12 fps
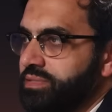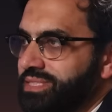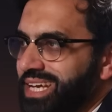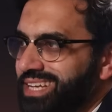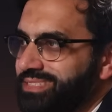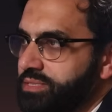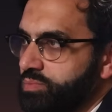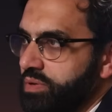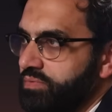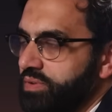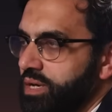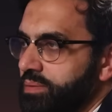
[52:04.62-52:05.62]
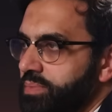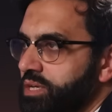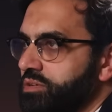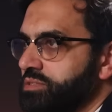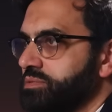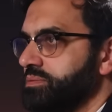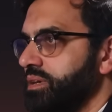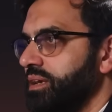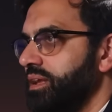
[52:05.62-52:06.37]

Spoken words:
content with that because,